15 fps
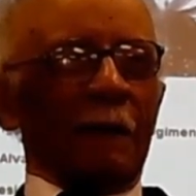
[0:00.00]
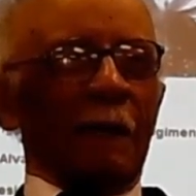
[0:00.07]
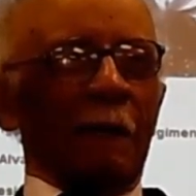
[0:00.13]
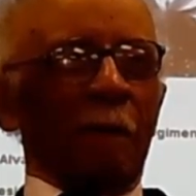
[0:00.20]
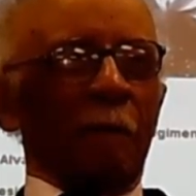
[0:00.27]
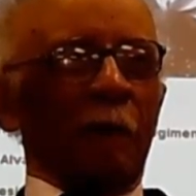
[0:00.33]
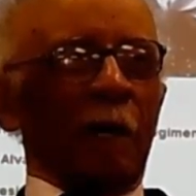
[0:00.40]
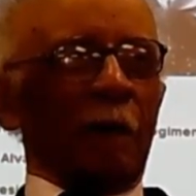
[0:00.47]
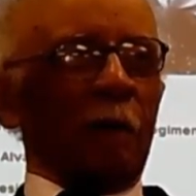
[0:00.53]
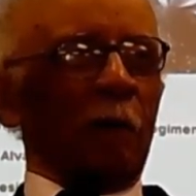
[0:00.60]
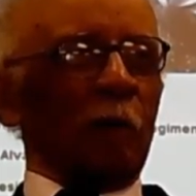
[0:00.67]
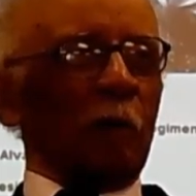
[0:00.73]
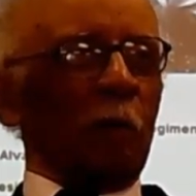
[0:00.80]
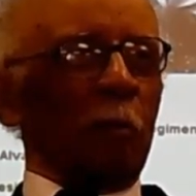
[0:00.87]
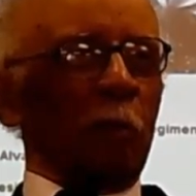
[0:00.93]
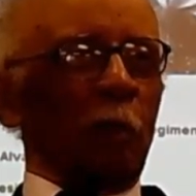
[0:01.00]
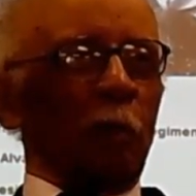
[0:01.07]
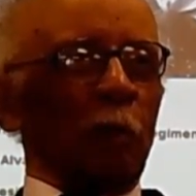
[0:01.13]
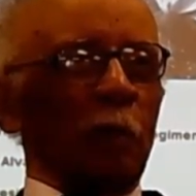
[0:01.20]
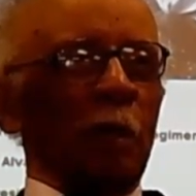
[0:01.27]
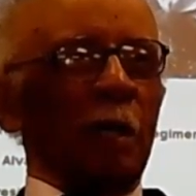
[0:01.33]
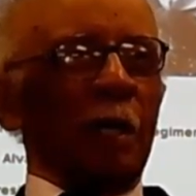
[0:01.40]
I came back on a
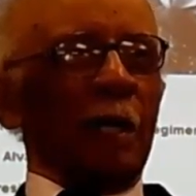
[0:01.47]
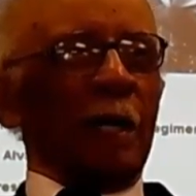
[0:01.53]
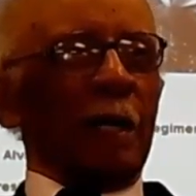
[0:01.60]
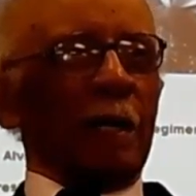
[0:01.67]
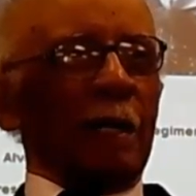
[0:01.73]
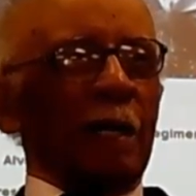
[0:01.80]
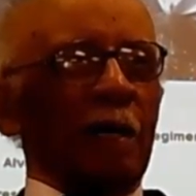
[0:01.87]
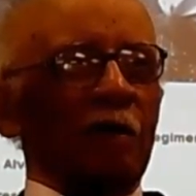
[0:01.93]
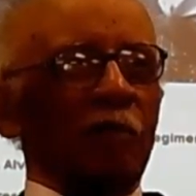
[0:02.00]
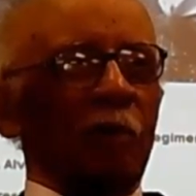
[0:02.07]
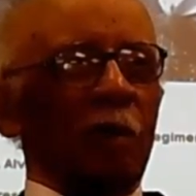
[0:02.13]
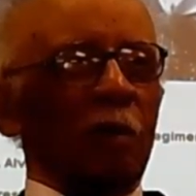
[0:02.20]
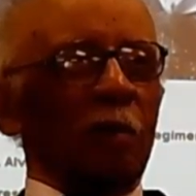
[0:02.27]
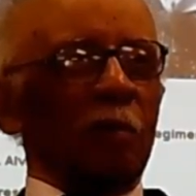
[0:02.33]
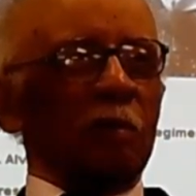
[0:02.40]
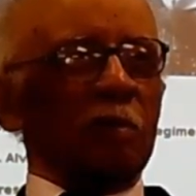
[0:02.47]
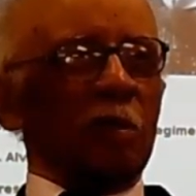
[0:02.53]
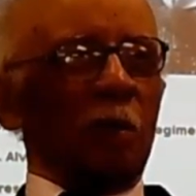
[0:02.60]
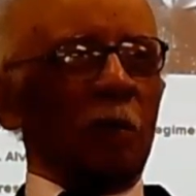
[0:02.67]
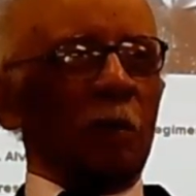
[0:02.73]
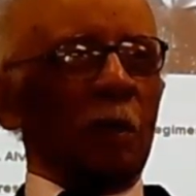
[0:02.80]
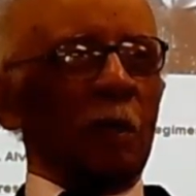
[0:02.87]
boat, and guess what it was
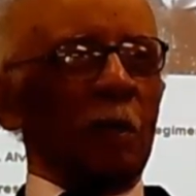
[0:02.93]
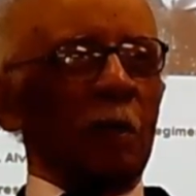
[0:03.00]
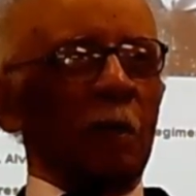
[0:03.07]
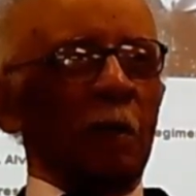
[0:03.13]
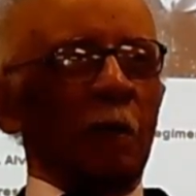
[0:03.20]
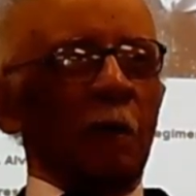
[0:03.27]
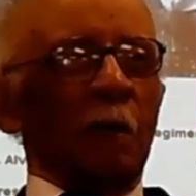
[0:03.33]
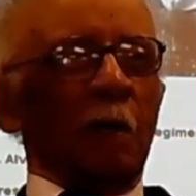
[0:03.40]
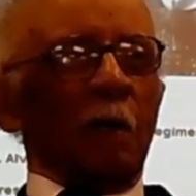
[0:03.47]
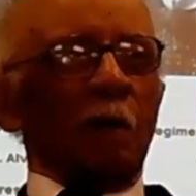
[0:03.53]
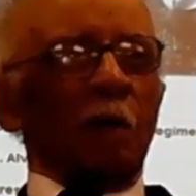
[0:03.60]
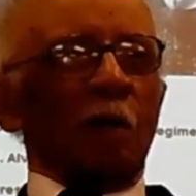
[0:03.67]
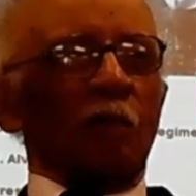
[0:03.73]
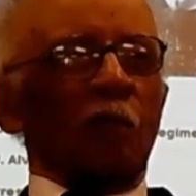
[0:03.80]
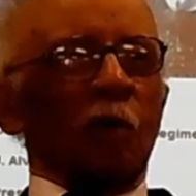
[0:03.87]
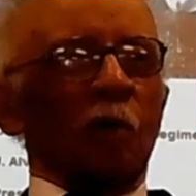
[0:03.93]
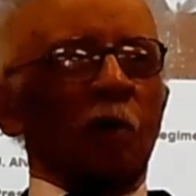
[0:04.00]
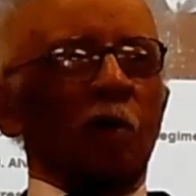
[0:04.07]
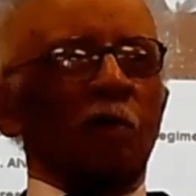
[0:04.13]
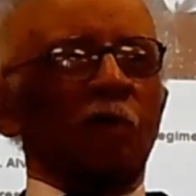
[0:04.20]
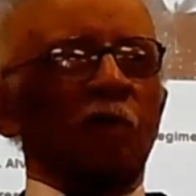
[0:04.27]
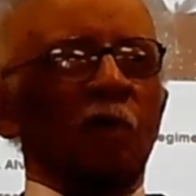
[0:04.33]
on it? The
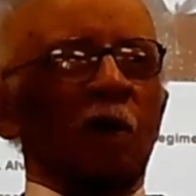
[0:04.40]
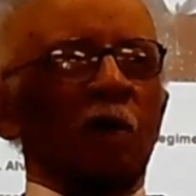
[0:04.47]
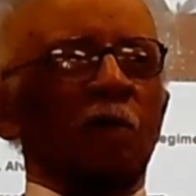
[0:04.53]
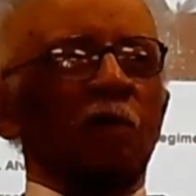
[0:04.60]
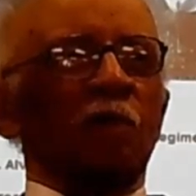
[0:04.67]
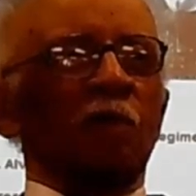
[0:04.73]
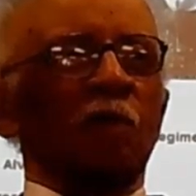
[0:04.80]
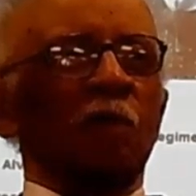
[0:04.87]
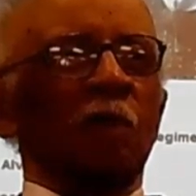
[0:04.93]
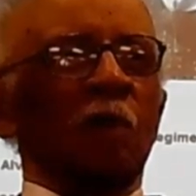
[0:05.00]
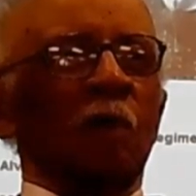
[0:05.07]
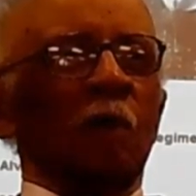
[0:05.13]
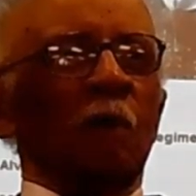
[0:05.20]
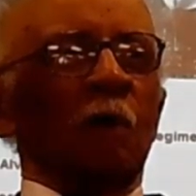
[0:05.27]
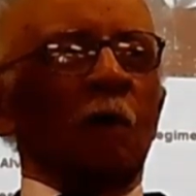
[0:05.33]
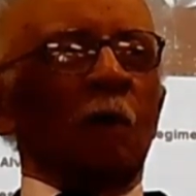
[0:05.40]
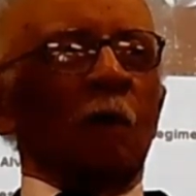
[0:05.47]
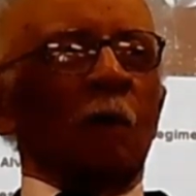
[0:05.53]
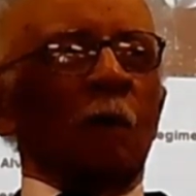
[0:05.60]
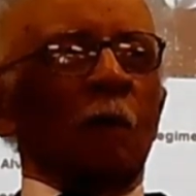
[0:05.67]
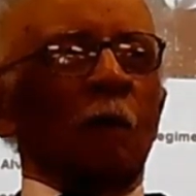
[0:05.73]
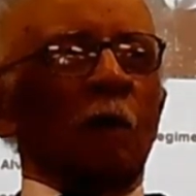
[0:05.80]
36
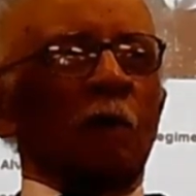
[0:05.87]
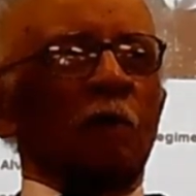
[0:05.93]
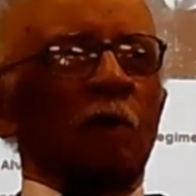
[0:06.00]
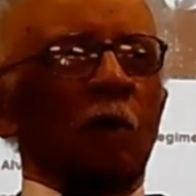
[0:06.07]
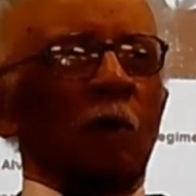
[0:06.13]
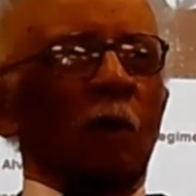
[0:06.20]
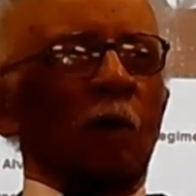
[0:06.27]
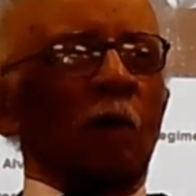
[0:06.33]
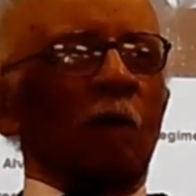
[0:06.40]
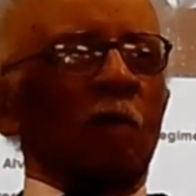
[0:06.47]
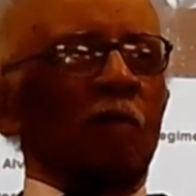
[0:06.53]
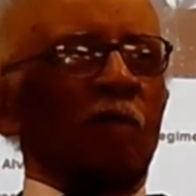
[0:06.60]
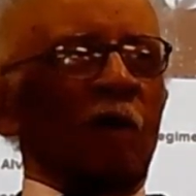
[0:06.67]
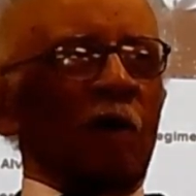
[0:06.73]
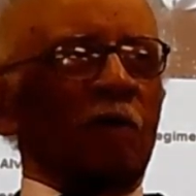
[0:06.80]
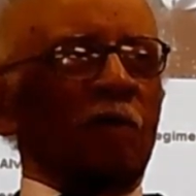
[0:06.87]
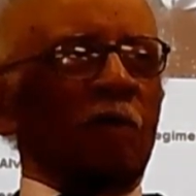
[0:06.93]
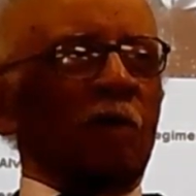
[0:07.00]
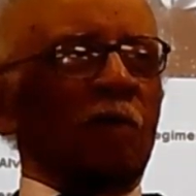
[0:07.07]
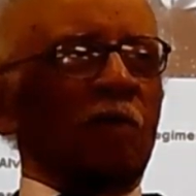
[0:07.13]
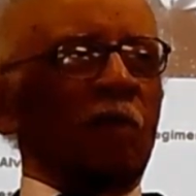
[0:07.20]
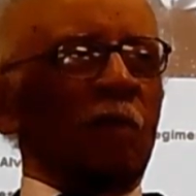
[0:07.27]
returned
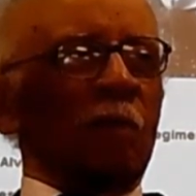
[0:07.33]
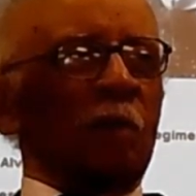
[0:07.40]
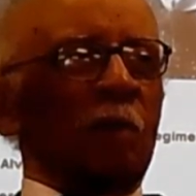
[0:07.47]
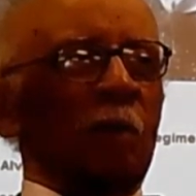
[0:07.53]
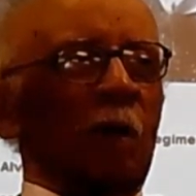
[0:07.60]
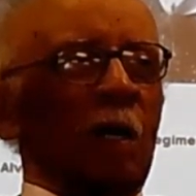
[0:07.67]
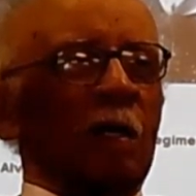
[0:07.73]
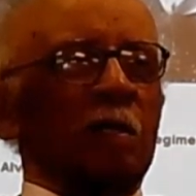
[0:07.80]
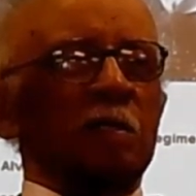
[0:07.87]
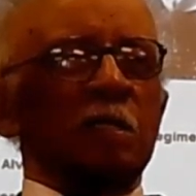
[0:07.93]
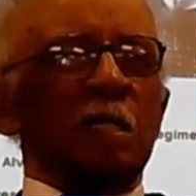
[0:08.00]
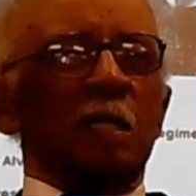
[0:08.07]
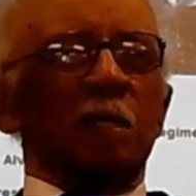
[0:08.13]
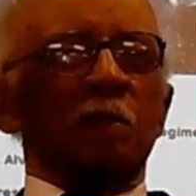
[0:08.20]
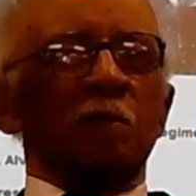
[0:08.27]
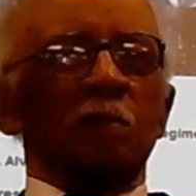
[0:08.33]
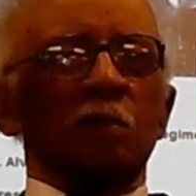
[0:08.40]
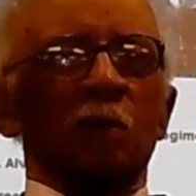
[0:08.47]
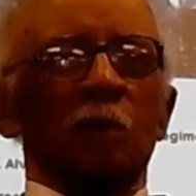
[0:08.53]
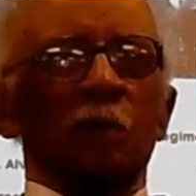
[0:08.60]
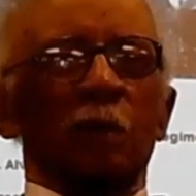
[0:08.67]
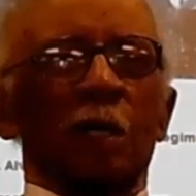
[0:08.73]
veterans from the United States
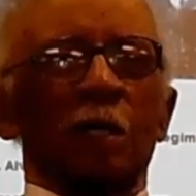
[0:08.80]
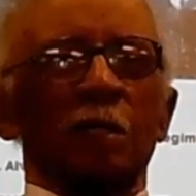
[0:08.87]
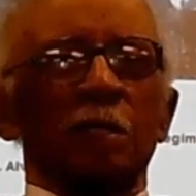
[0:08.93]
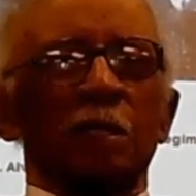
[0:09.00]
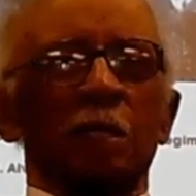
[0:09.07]
was on that